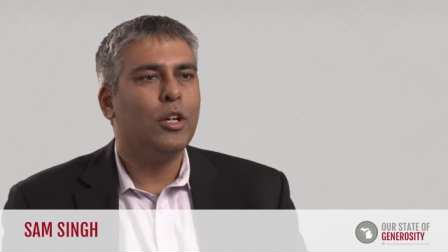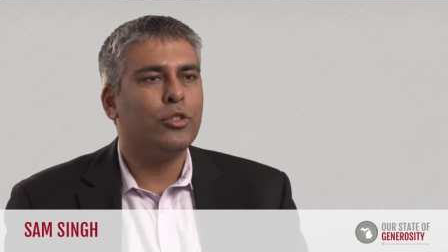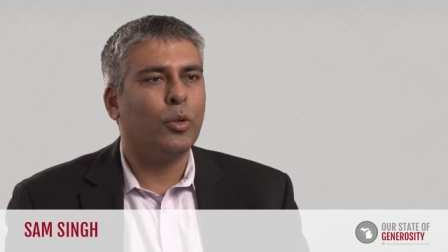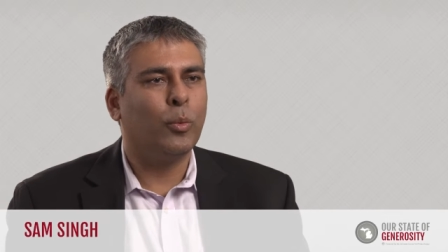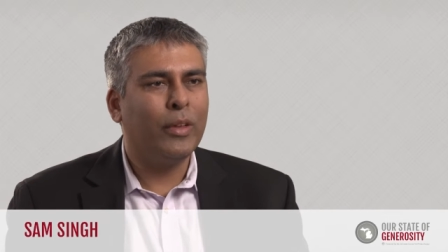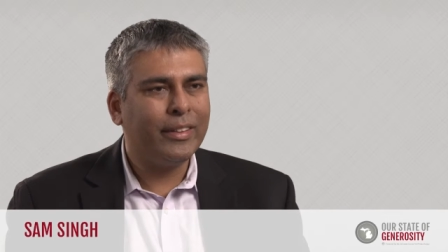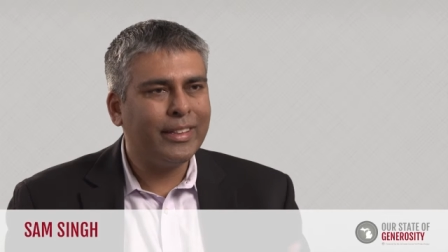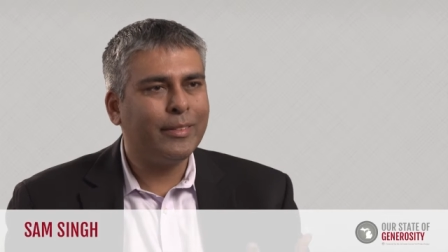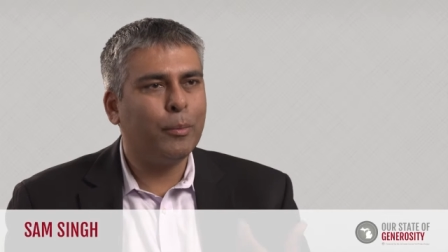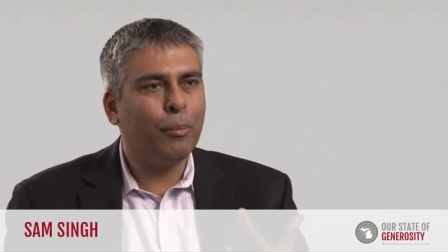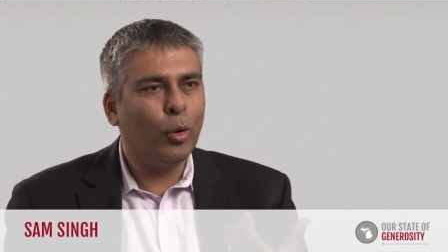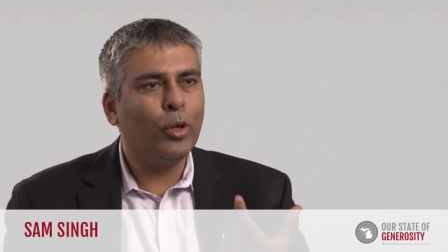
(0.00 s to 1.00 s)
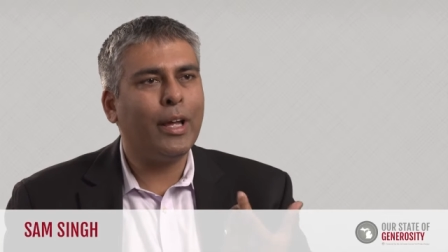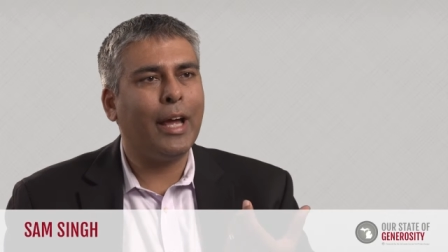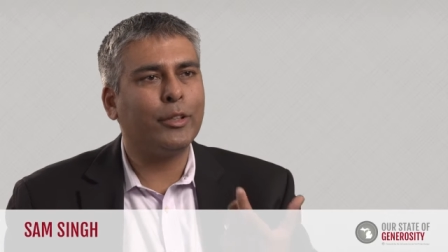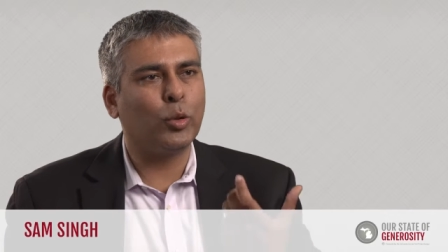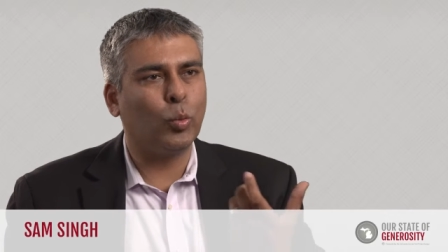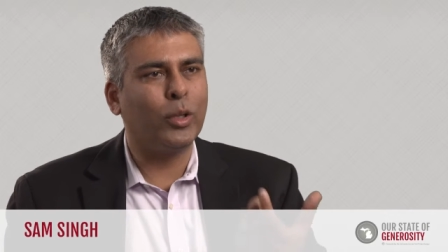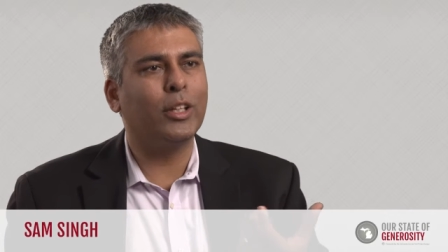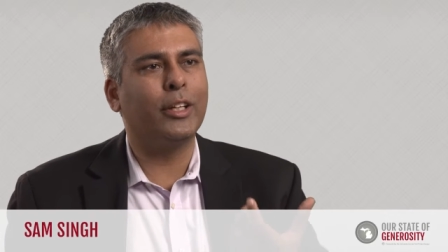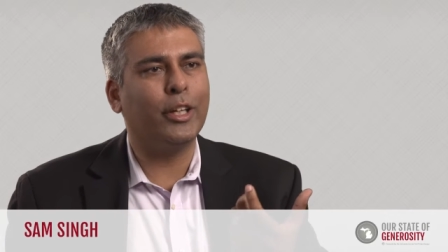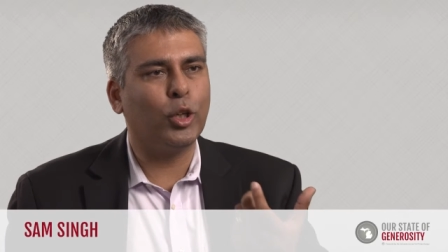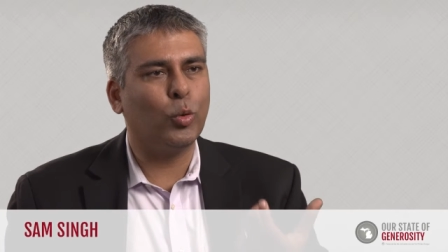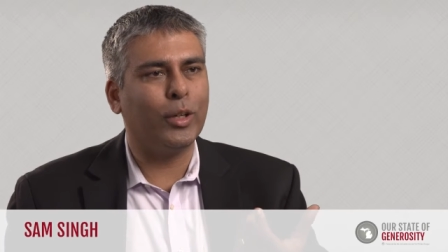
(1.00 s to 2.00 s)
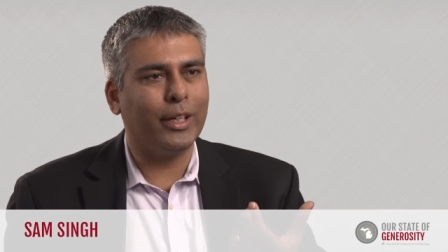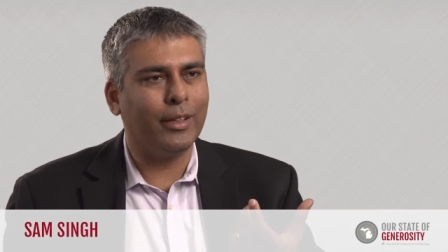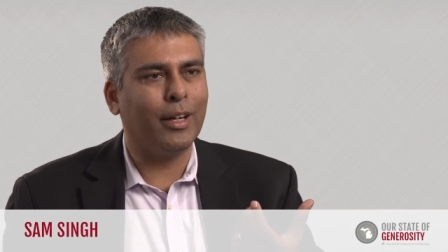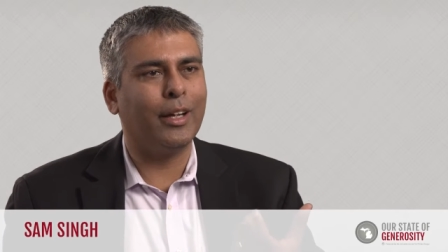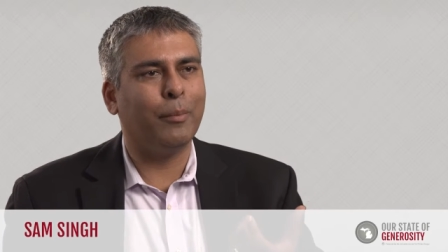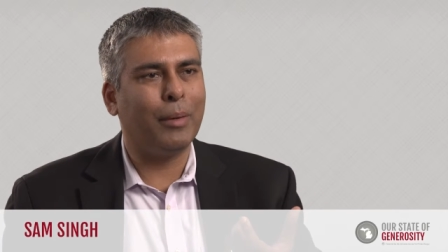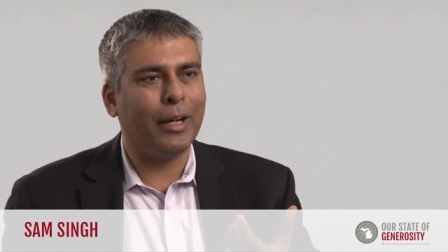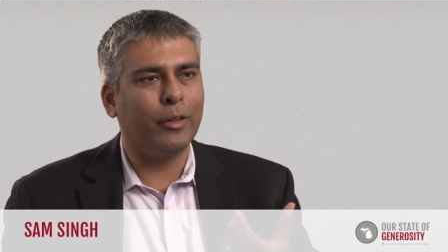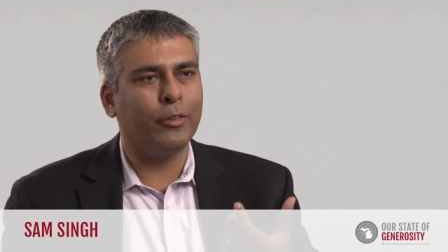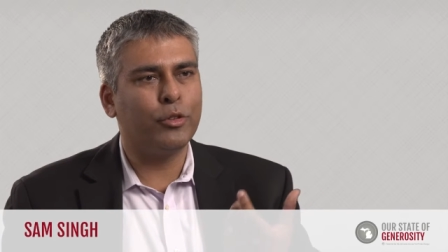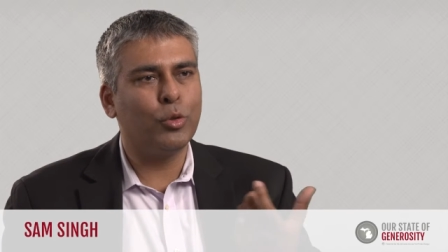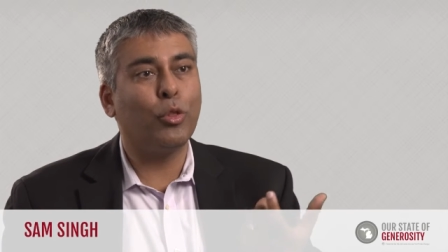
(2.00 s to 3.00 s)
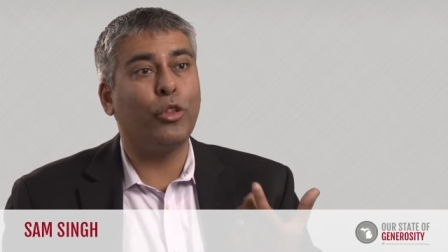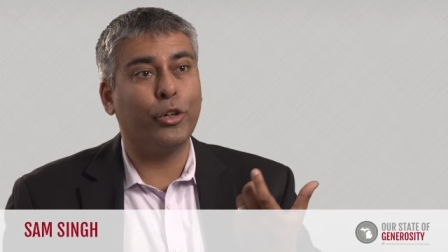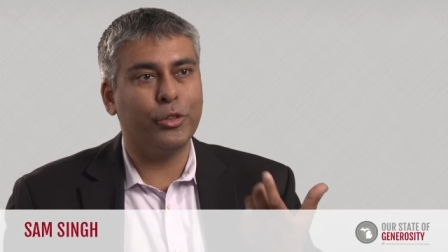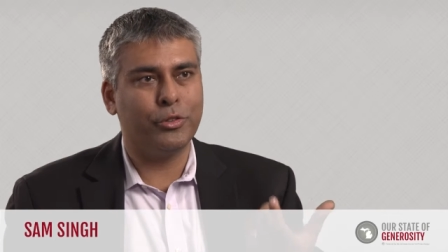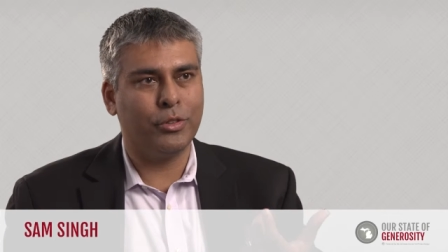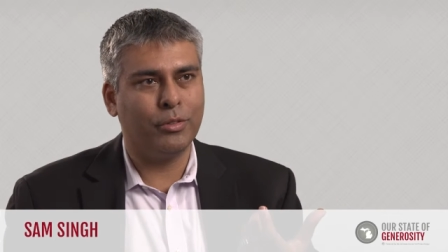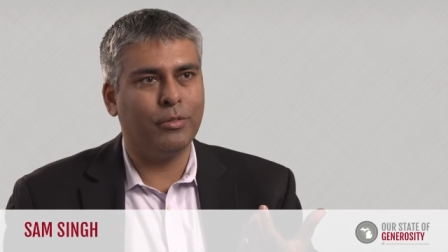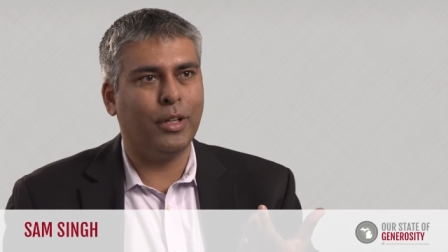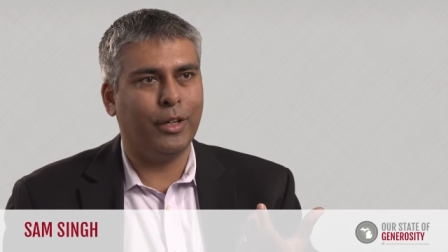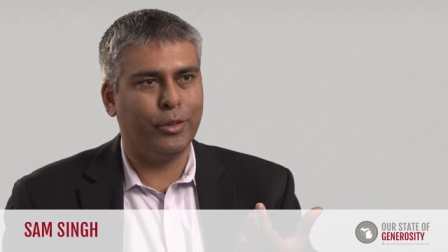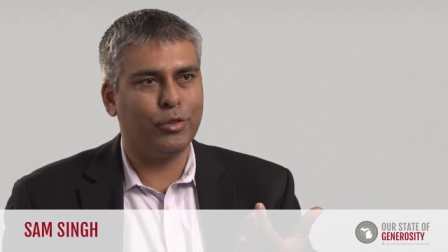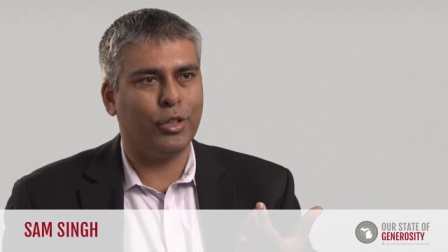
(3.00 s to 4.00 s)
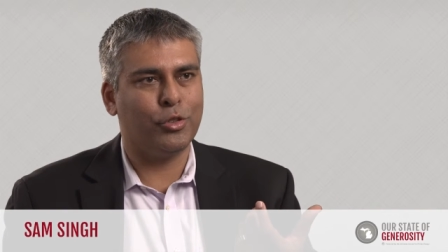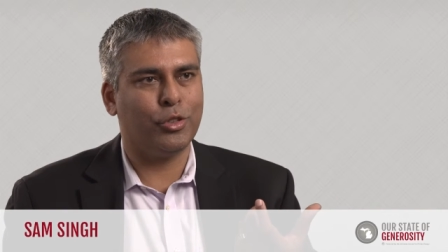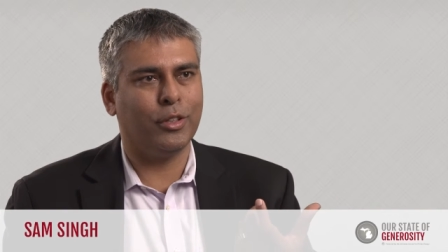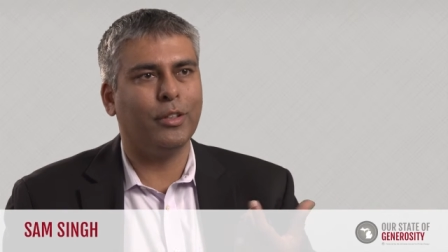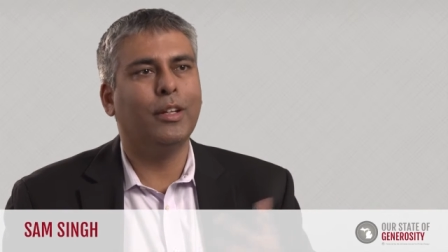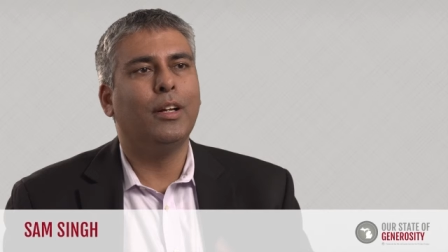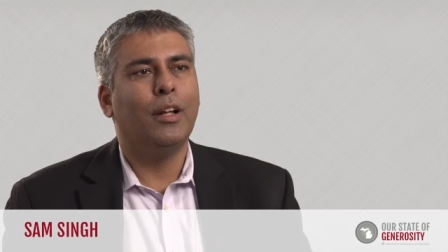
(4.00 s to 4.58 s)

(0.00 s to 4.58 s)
So that the board had to really agree on by a 2/3 decision